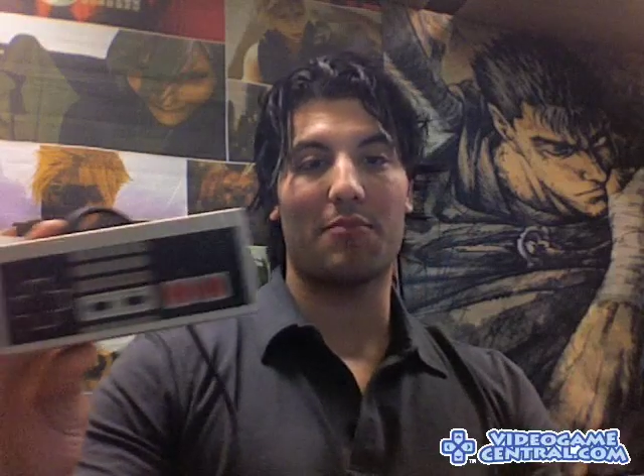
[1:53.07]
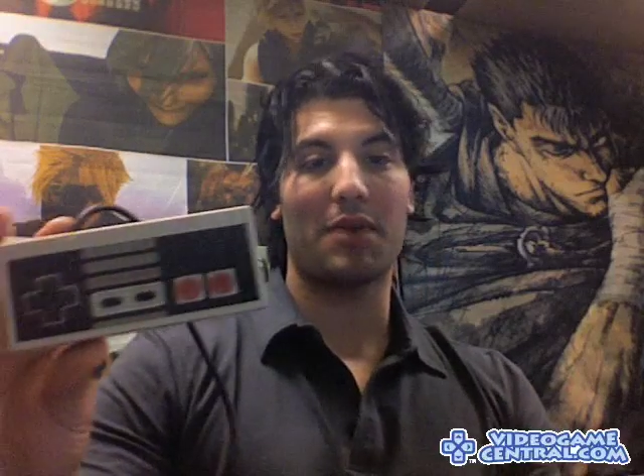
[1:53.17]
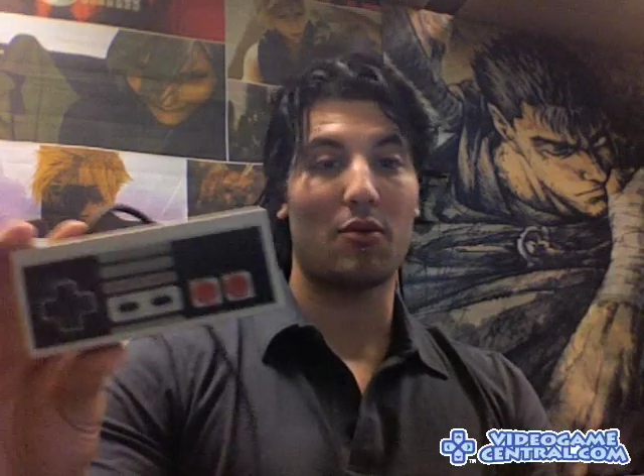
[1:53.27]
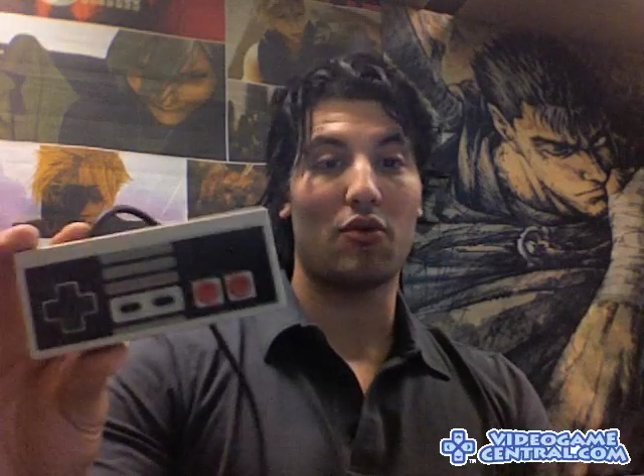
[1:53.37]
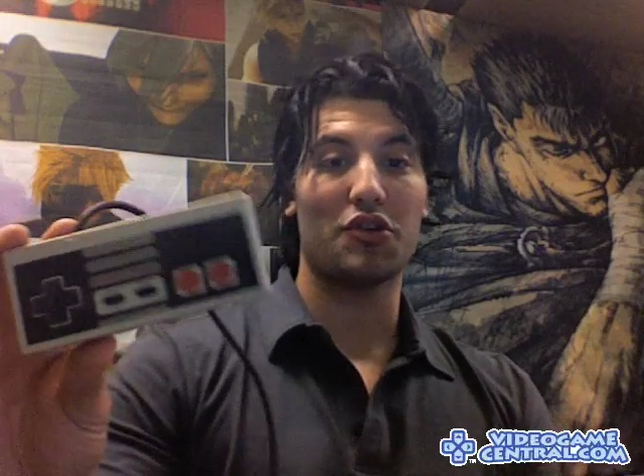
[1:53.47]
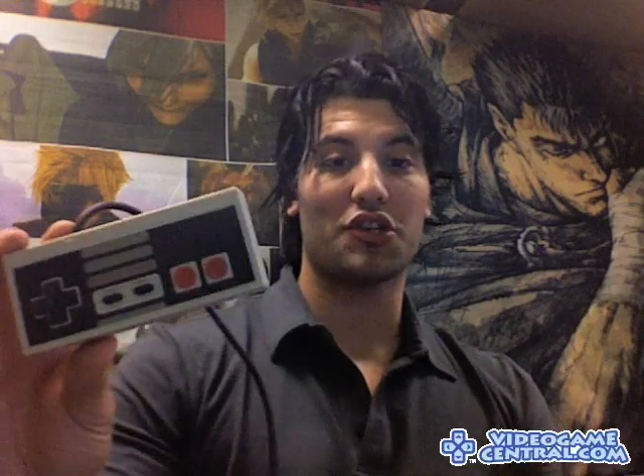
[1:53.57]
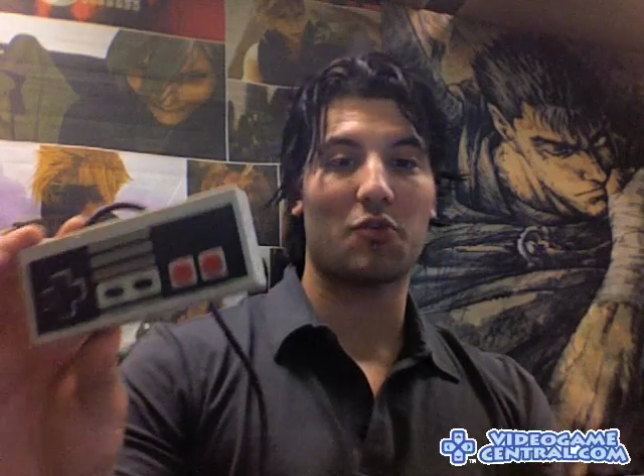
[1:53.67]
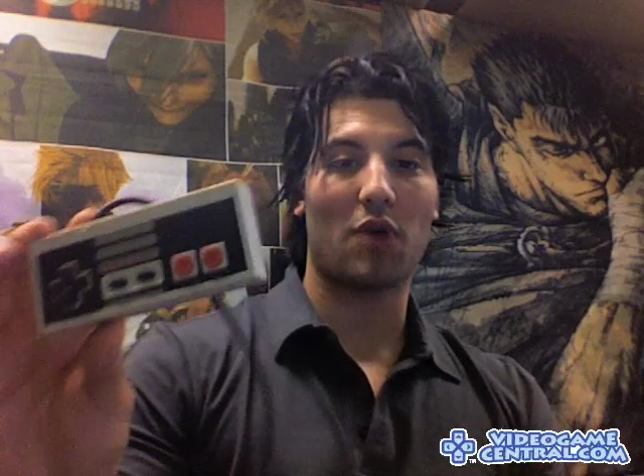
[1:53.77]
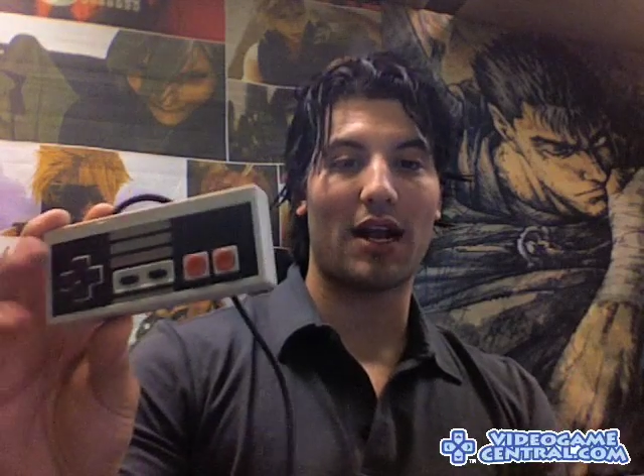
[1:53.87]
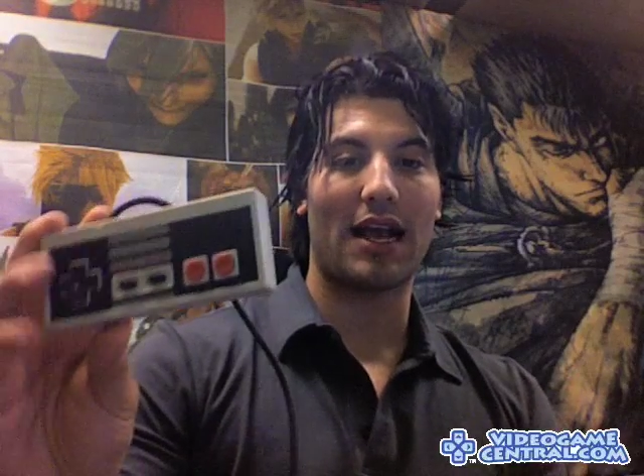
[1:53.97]
people who just
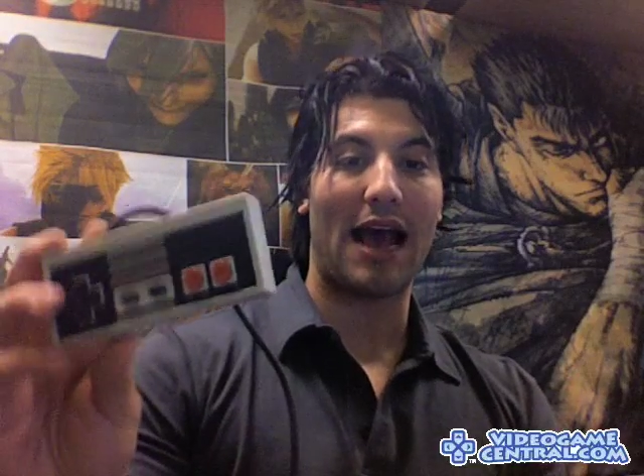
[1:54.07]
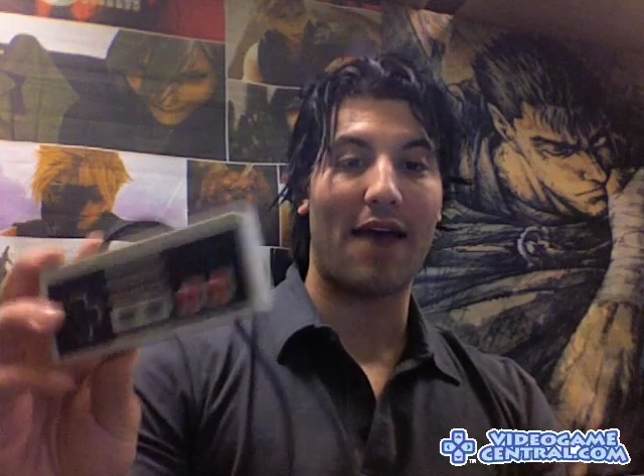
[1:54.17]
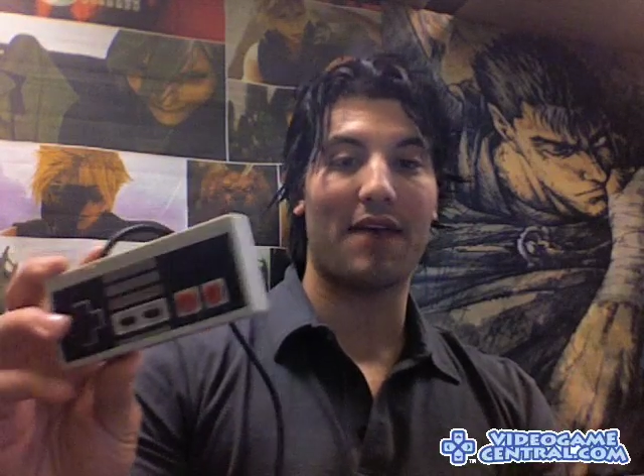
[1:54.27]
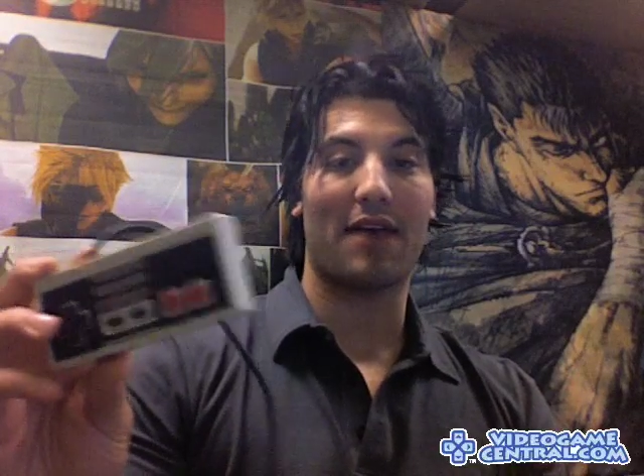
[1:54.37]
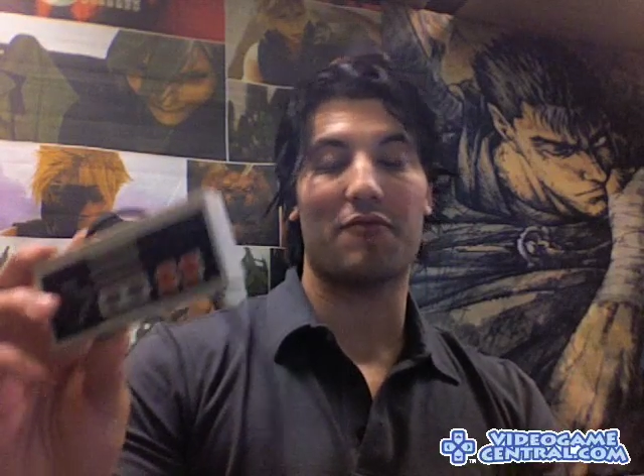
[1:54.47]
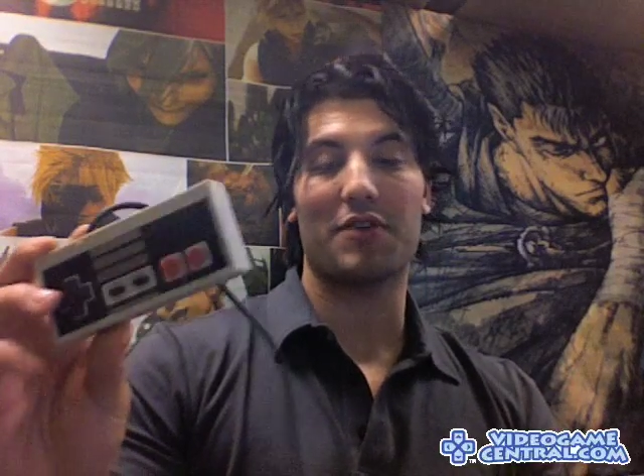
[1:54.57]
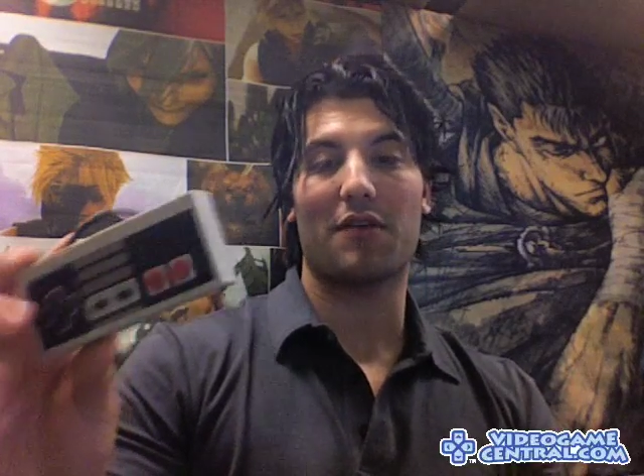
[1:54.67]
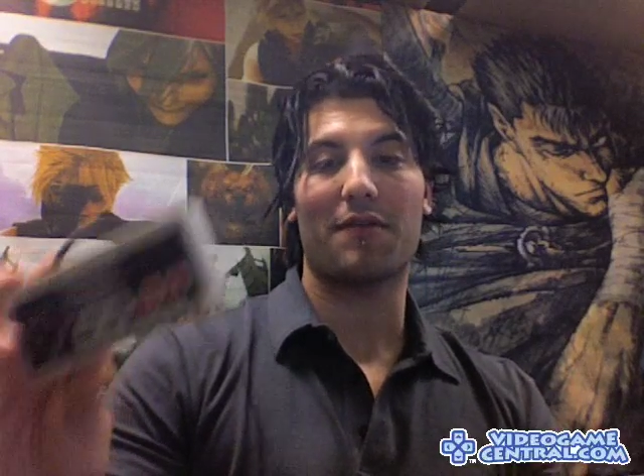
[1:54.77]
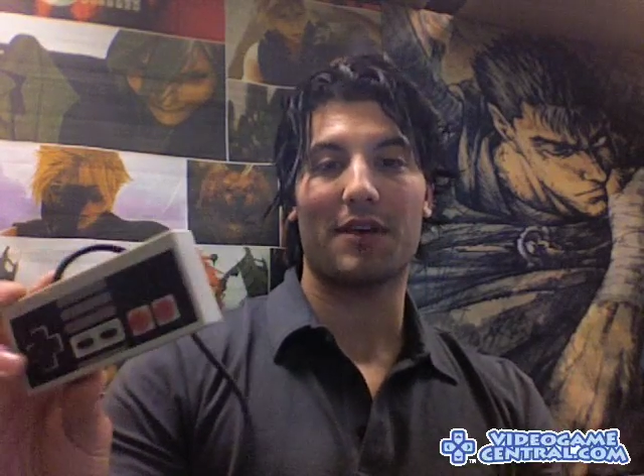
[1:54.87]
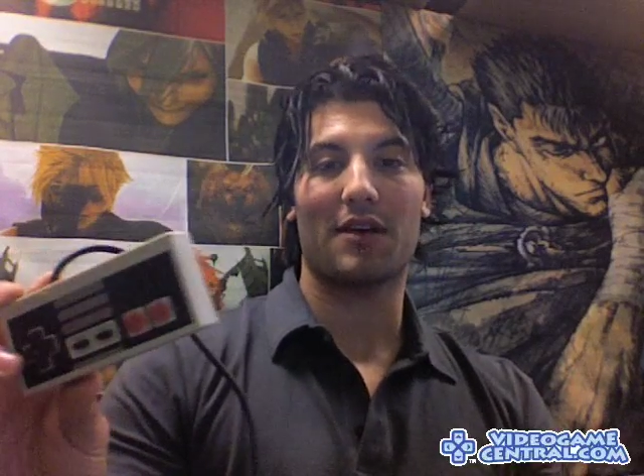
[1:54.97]
want to have that real
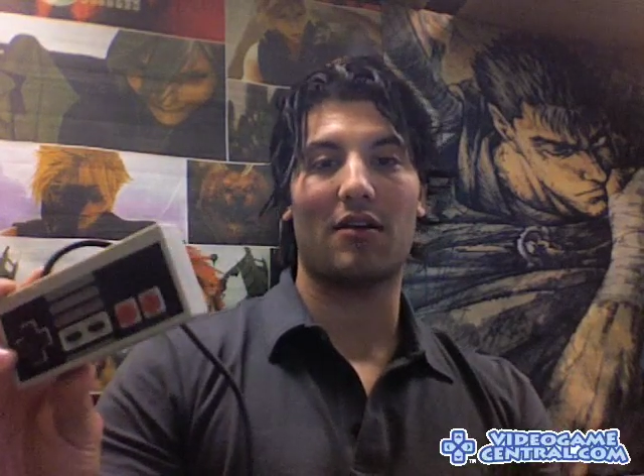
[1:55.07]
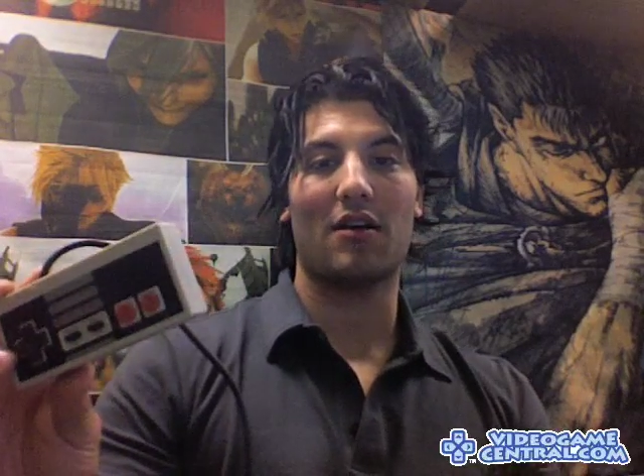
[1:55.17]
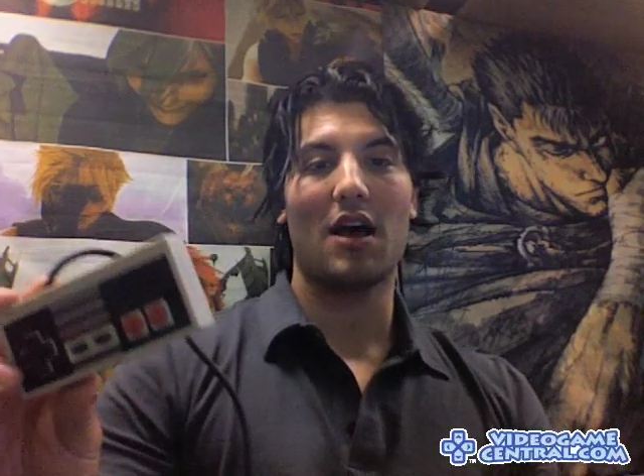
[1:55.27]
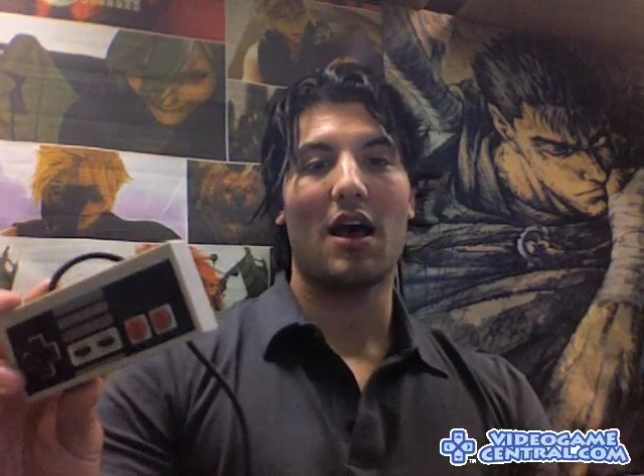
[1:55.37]
feel,